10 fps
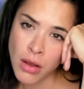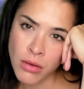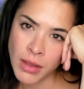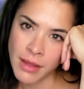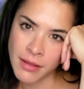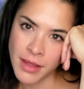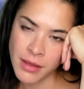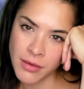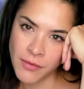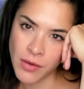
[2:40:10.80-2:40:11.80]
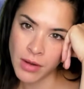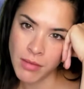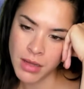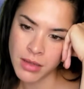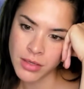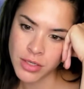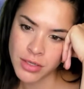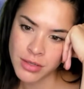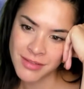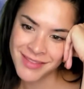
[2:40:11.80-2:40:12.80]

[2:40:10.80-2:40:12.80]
Okay, thank you very much.